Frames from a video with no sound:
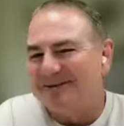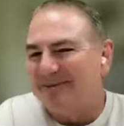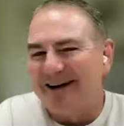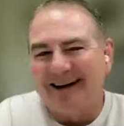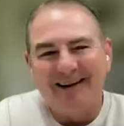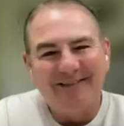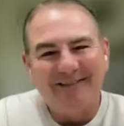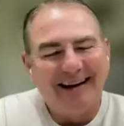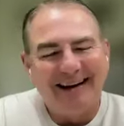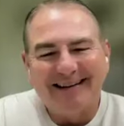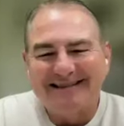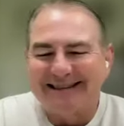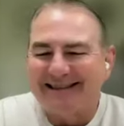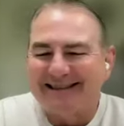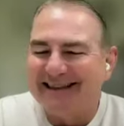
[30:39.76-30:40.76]
time is money,
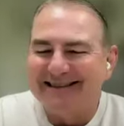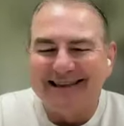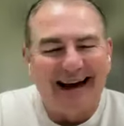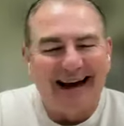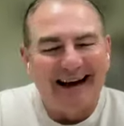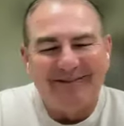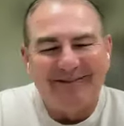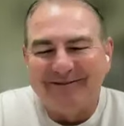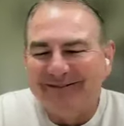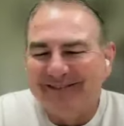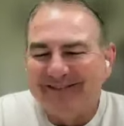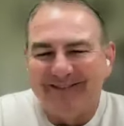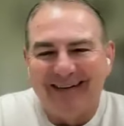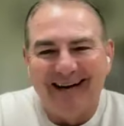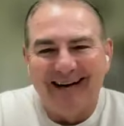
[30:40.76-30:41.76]
man. Just need
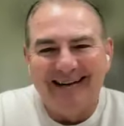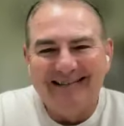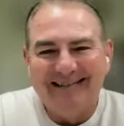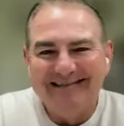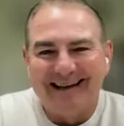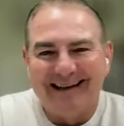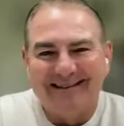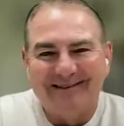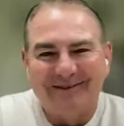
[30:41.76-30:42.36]
time, right?